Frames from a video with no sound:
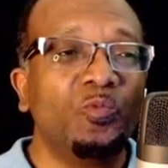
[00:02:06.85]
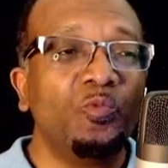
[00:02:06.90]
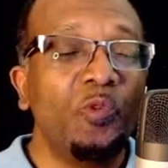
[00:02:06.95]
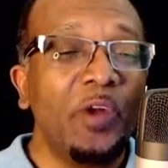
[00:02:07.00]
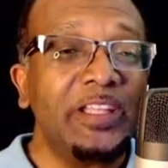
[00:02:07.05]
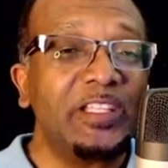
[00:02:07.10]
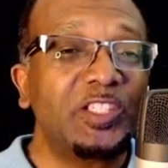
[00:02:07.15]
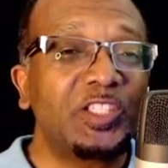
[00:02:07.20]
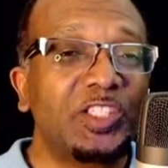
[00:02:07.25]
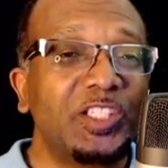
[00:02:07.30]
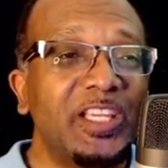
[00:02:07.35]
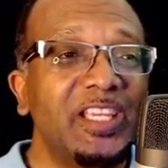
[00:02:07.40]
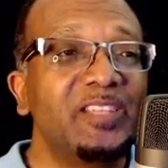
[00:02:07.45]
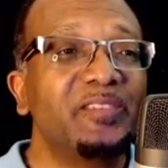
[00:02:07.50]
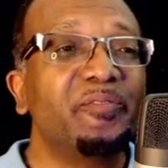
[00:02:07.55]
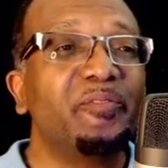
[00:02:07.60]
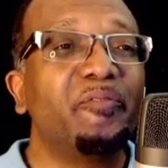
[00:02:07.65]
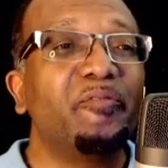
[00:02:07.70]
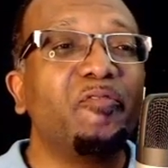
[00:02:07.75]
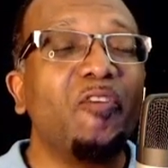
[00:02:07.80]
which
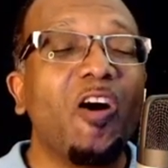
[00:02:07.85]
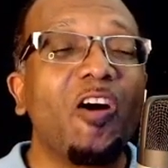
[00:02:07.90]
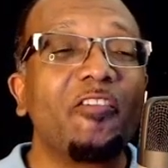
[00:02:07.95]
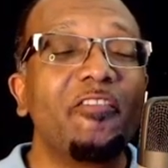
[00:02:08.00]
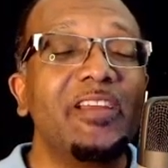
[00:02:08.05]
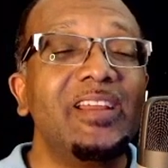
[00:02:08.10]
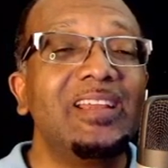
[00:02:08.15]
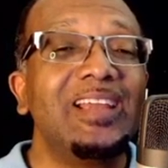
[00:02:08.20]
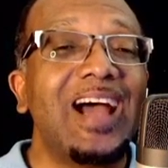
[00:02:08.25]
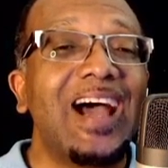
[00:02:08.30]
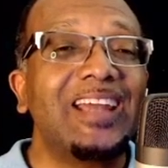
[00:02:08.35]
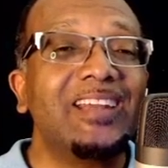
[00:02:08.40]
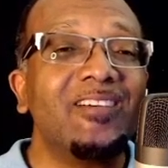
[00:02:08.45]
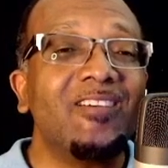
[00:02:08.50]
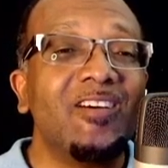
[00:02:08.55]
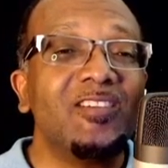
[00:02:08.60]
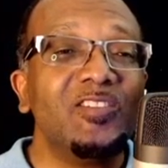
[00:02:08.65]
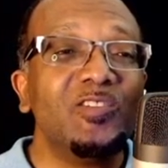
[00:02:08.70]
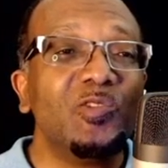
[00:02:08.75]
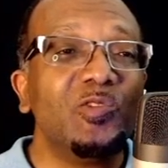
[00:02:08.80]
is foreign
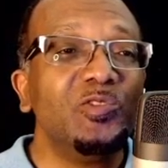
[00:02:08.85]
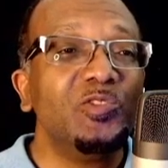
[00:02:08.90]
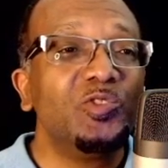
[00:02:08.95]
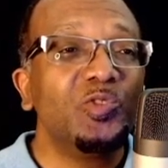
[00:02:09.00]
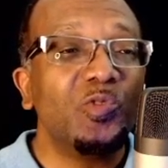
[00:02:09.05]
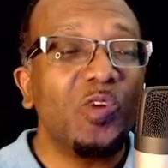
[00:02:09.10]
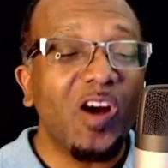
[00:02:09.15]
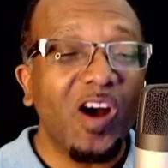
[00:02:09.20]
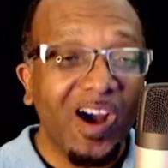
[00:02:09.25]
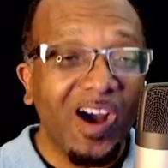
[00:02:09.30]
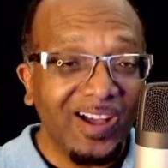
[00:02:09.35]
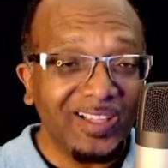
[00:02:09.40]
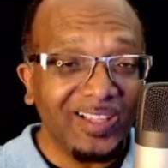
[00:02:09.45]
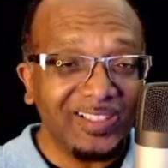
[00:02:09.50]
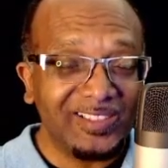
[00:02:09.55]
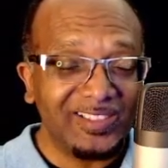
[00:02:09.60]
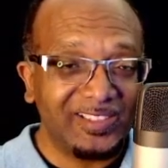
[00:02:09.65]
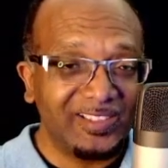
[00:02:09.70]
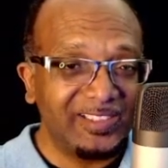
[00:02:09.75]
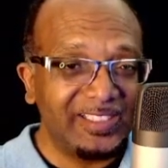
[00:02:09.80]
and unknown to
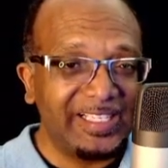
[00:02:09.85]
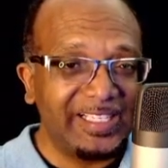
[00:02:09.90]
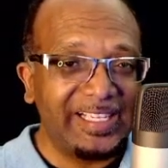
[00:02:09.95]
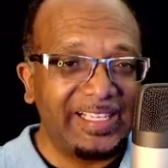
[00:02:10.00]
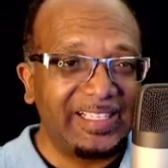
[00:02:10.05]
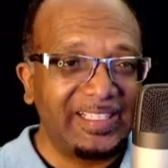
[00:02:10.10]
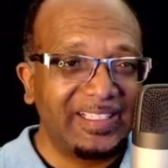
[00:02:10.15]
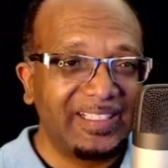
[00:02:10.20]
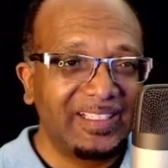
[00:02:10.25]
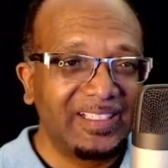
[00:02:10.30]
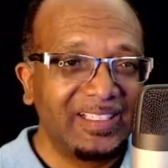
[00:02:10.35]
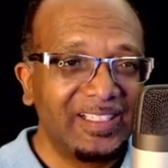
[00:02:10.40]
us today,